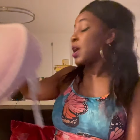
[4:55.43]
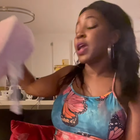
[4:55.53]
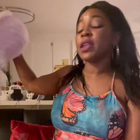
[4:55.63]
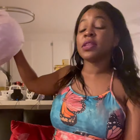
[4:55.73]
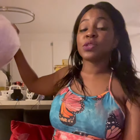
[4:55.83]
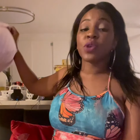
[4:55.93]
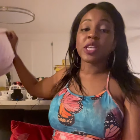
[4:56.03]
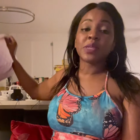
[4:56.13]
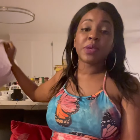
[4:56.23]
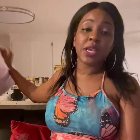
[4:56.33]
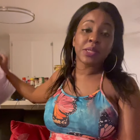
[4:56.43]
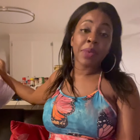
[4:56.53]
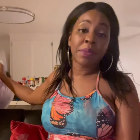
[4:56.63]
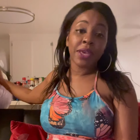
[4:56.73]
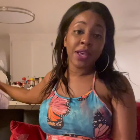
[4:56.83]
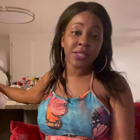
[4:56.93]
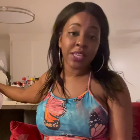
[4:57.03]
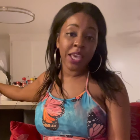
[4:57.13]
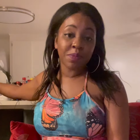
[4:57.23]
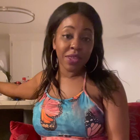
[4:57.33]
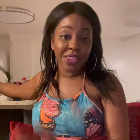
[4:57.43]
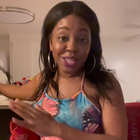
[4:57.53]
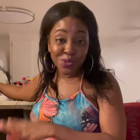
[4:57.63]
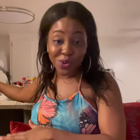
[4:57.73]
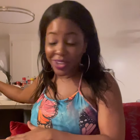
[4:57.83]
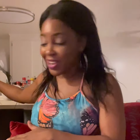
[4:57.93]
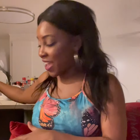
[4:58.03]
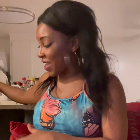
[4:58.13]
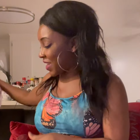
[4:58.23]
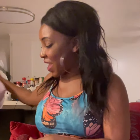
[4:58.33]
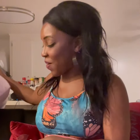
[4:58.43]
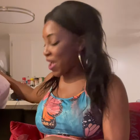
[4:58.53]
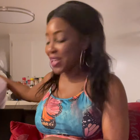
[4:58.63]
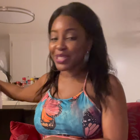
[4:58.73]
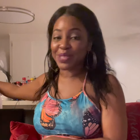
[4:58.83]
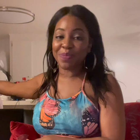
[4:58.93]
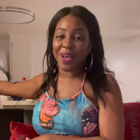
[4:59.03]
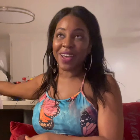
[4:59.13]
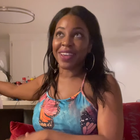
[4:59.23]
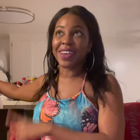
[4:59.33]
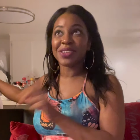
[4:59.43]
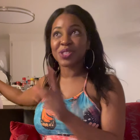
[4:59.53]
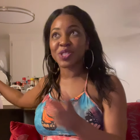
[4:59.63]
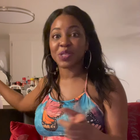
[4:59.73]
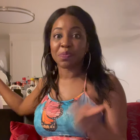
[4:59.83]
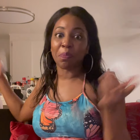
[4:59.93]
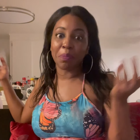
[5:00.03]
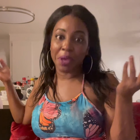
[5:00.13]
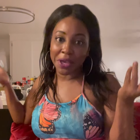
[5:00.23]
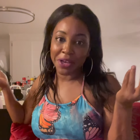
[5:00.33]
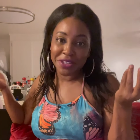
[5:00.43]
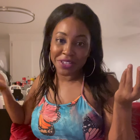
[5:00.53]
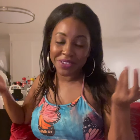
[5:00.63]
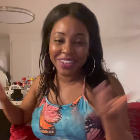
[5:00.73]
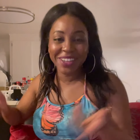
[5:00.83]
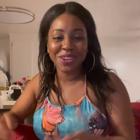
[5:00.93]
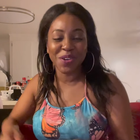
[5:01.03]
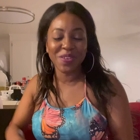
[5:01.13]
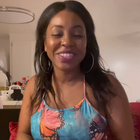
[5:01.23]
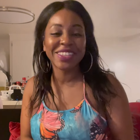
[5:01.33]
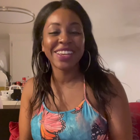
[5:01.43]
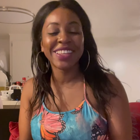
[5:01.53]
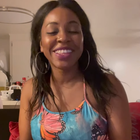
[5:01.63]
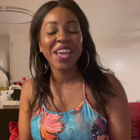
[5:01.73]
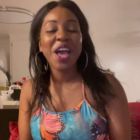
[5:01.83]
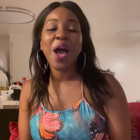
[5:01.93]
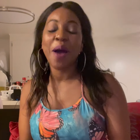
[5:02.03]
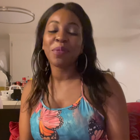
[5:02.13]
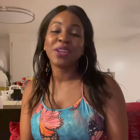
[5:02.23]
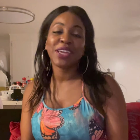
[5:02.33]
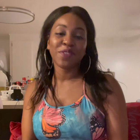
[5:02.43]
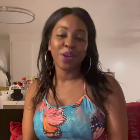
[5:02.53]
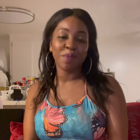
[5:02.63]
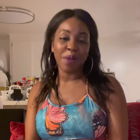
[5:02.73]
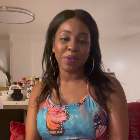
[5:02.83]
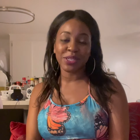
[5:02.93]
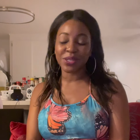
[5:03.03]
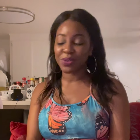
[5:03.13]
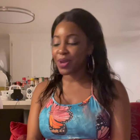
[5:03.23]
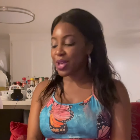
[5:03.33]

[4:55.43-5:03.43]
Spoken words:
And it's crazy because my big cousin gave me this one, and now as my cousin's big cousin, coincidentally, I'm gonna give her a boppy too.